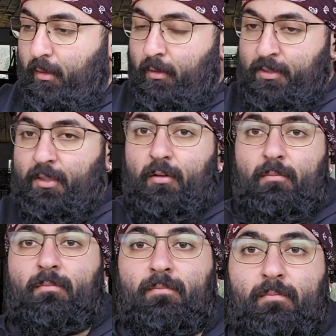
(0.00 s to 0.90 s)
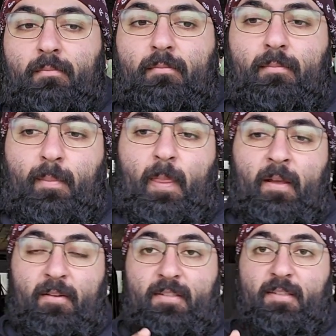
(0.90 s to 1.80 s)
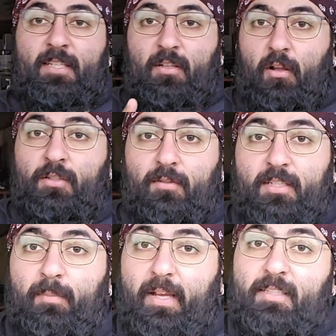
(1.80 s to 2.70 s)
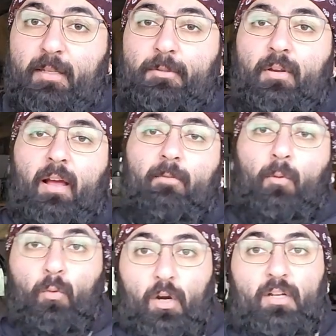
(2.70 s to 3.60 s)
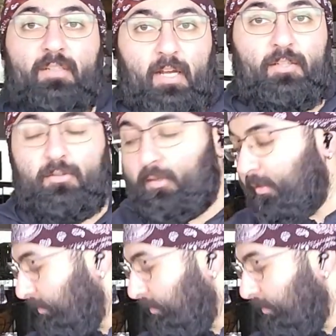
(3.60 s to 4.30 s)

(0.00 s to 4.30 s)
Also, this bike seems to have work done to it.